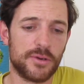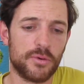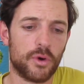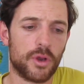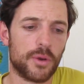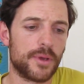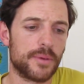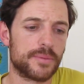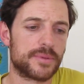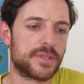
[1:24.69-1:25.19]
all the
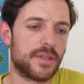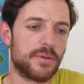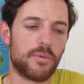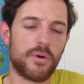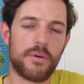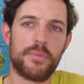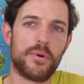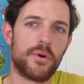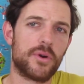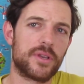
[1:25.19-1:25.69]
way up to the
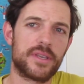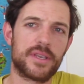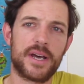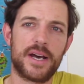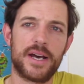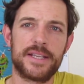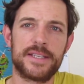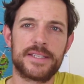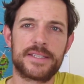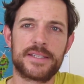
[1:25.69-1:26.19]

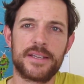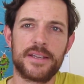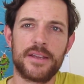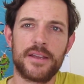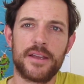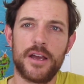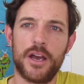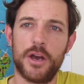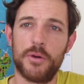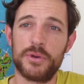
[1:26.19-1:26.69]
1.9s,
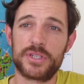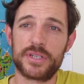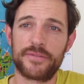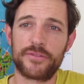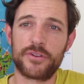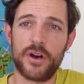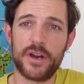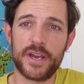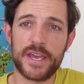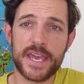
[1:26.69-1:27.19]
which I've
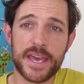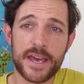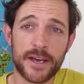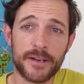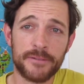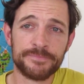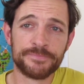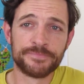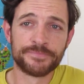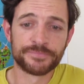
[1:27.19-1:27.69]
got here.